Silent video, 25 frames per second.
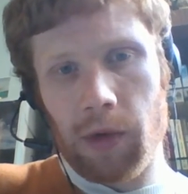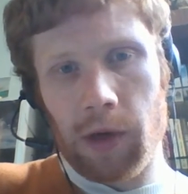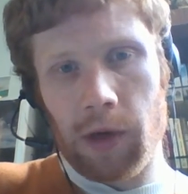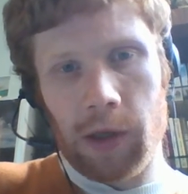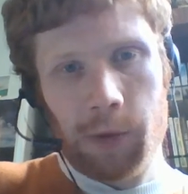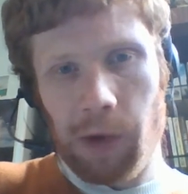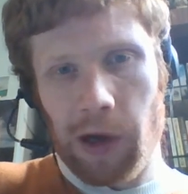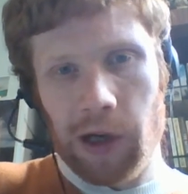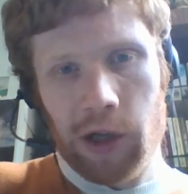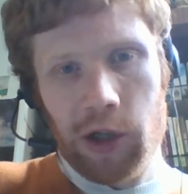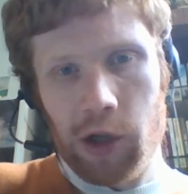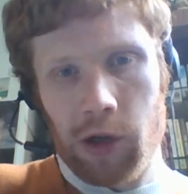
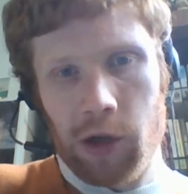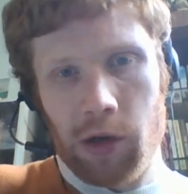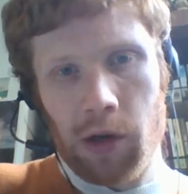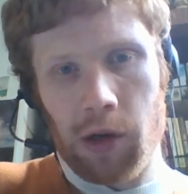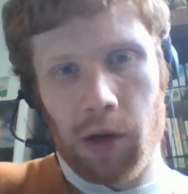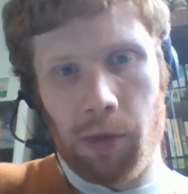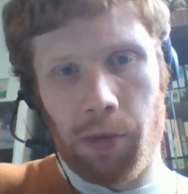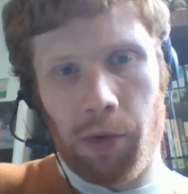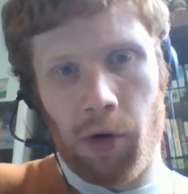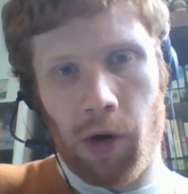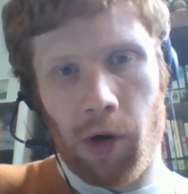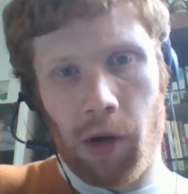especially to
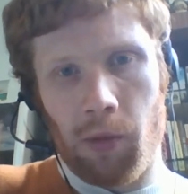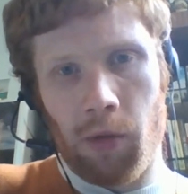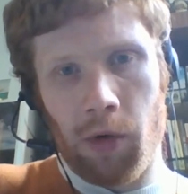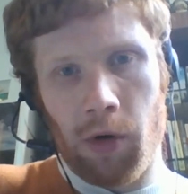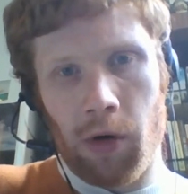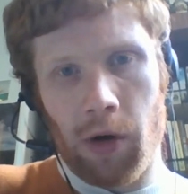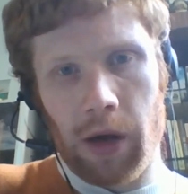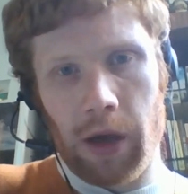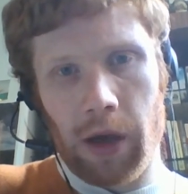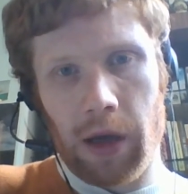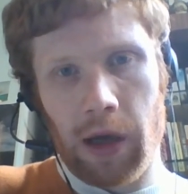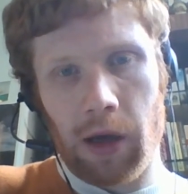the point
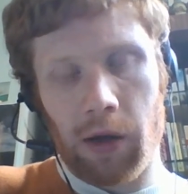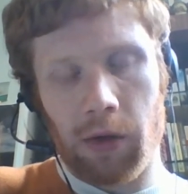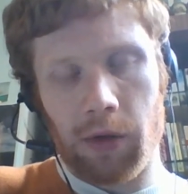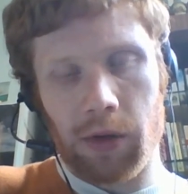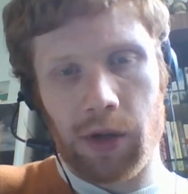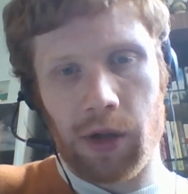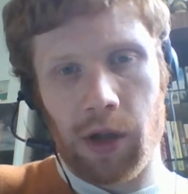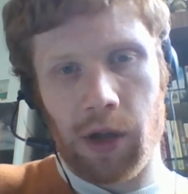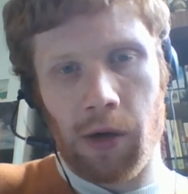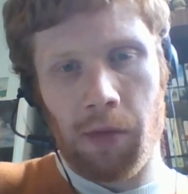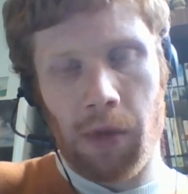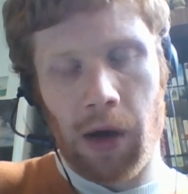where it
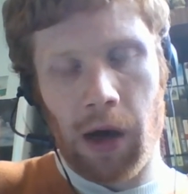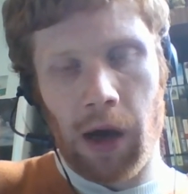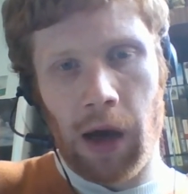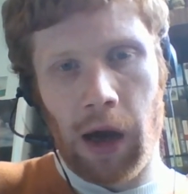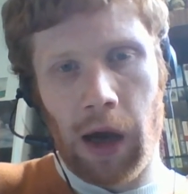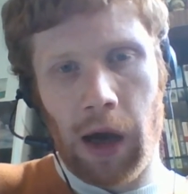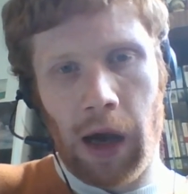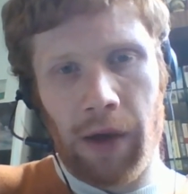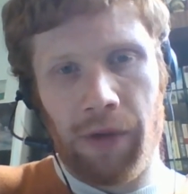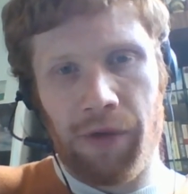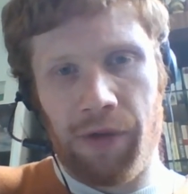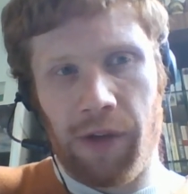kills them,
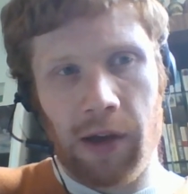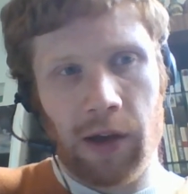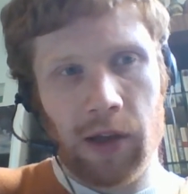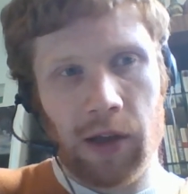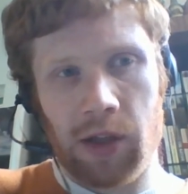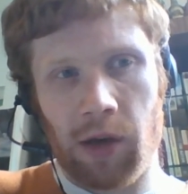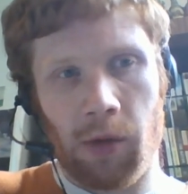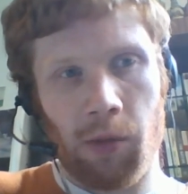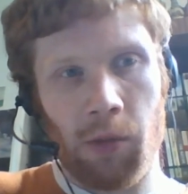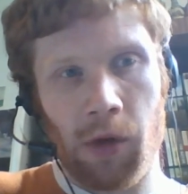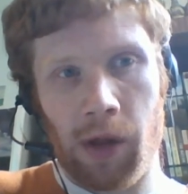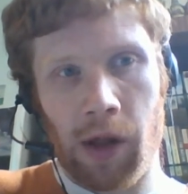I think
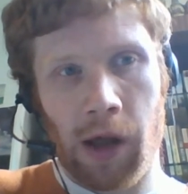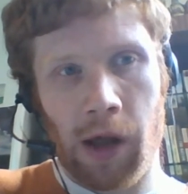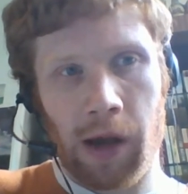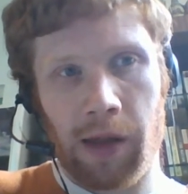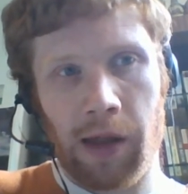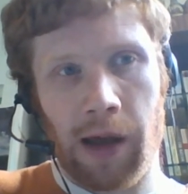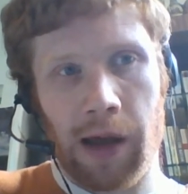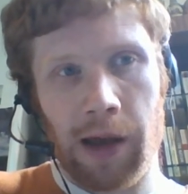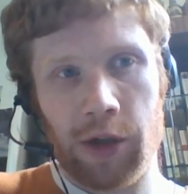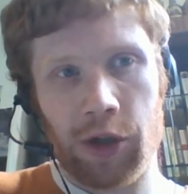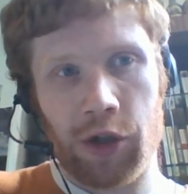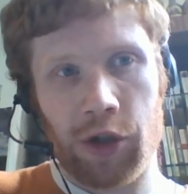someone
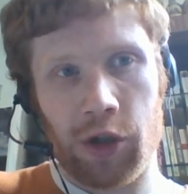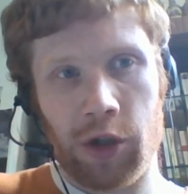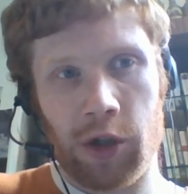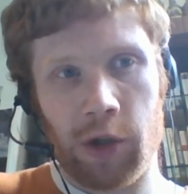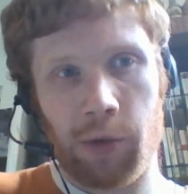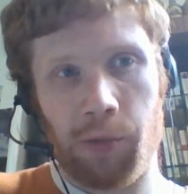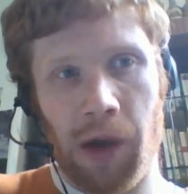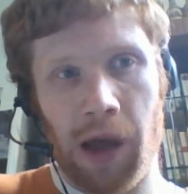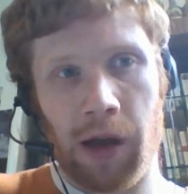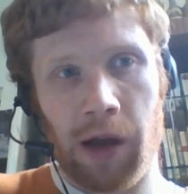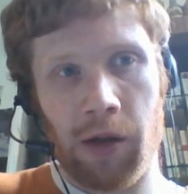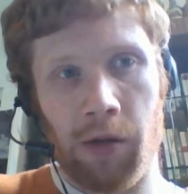like that should
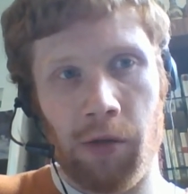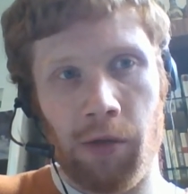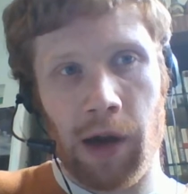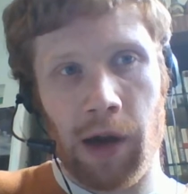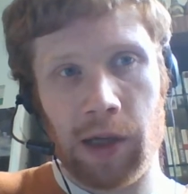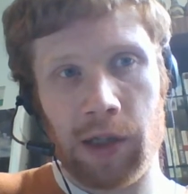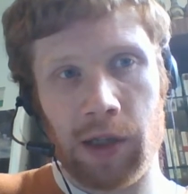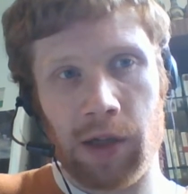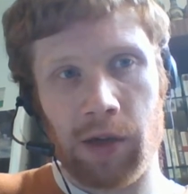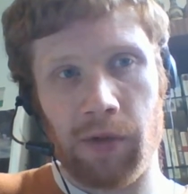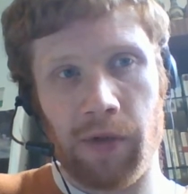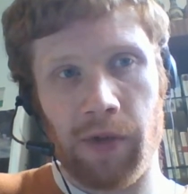spend
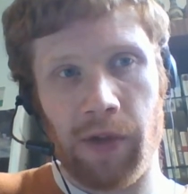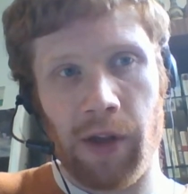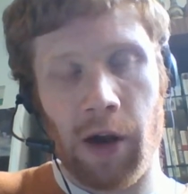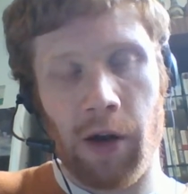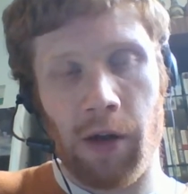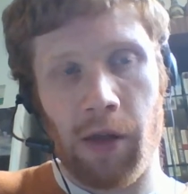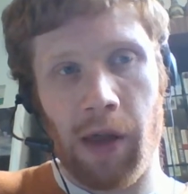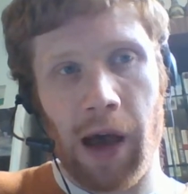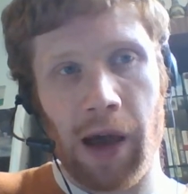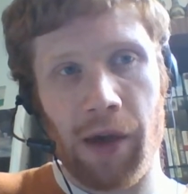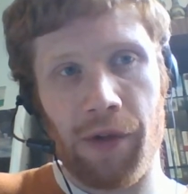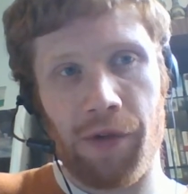rest of
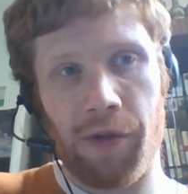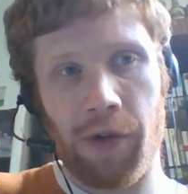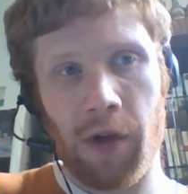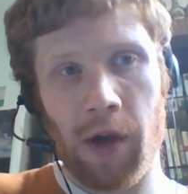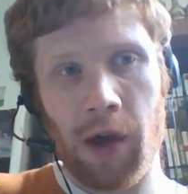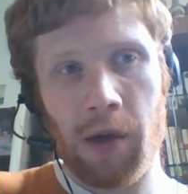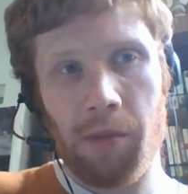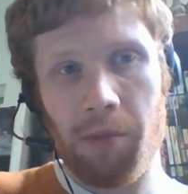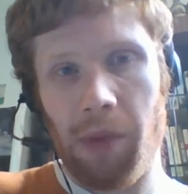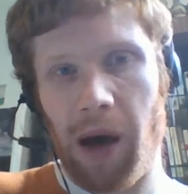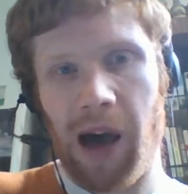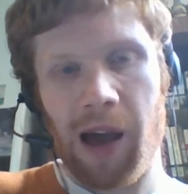their life
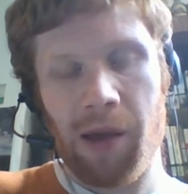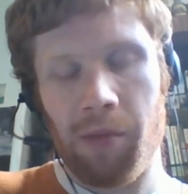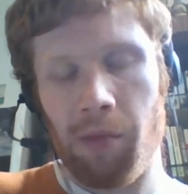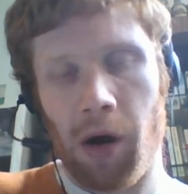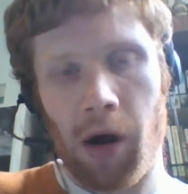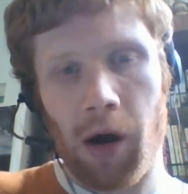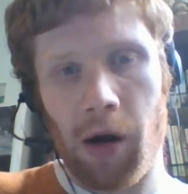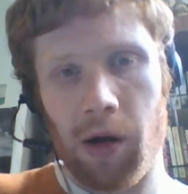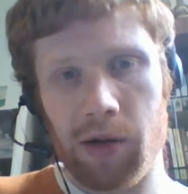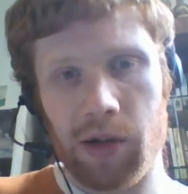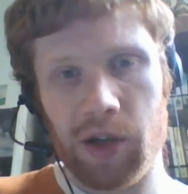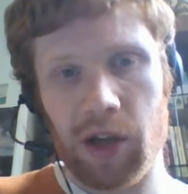behind
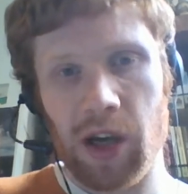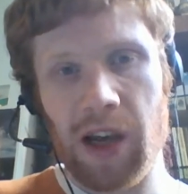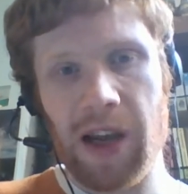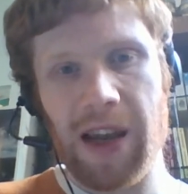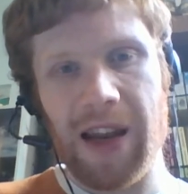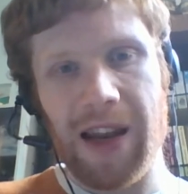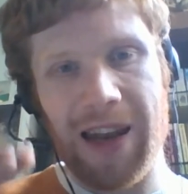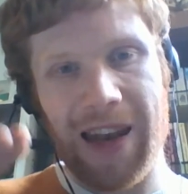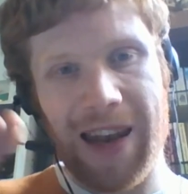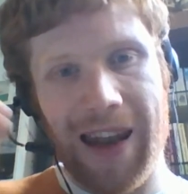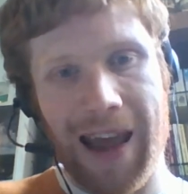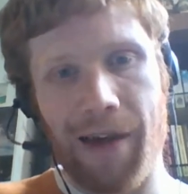bars,
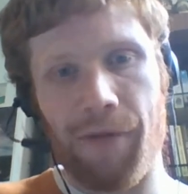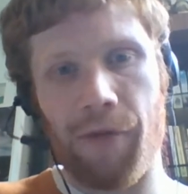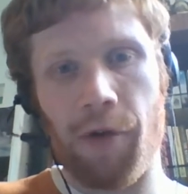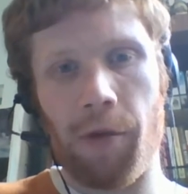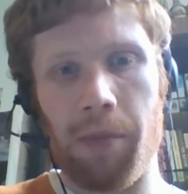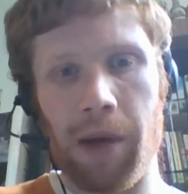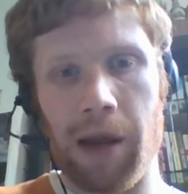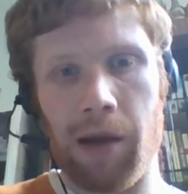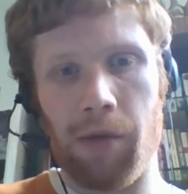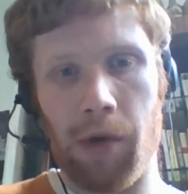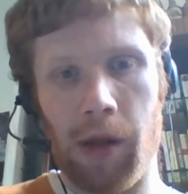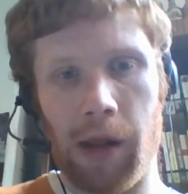
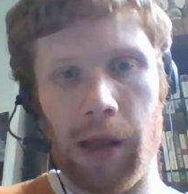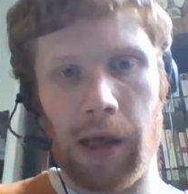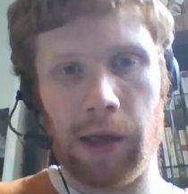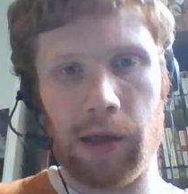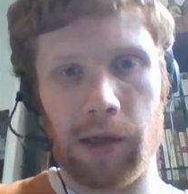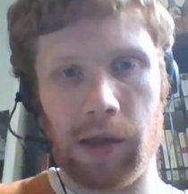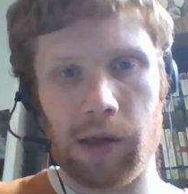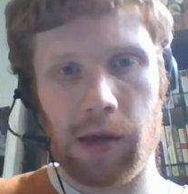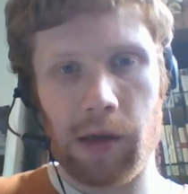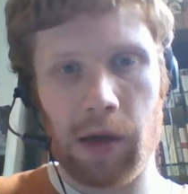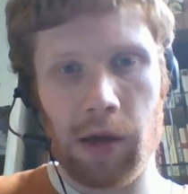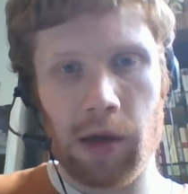never be
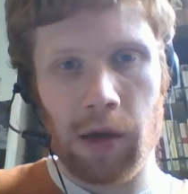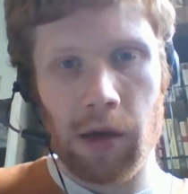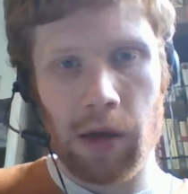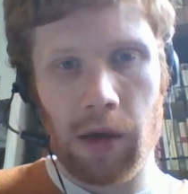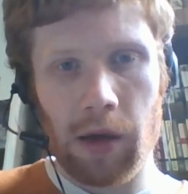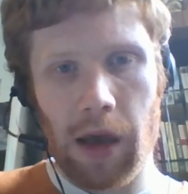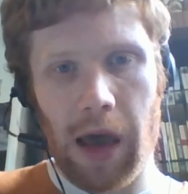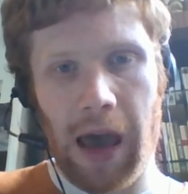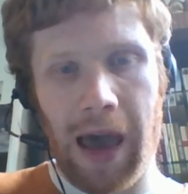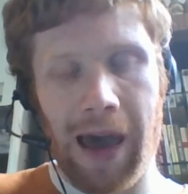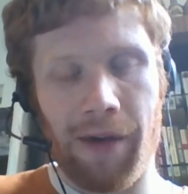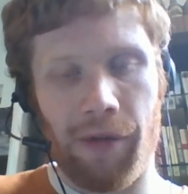released,
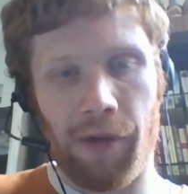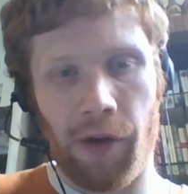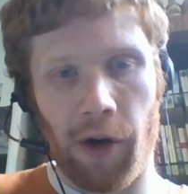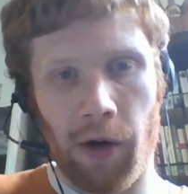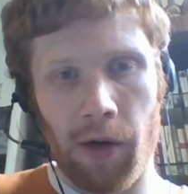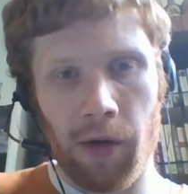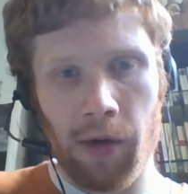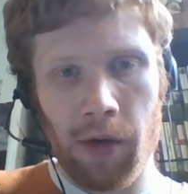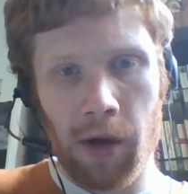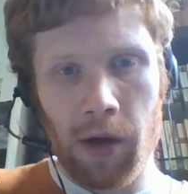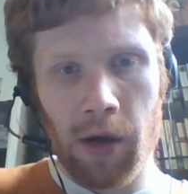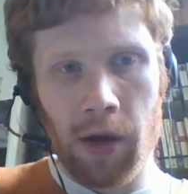
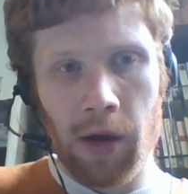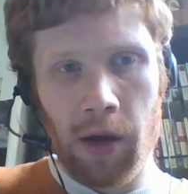ever.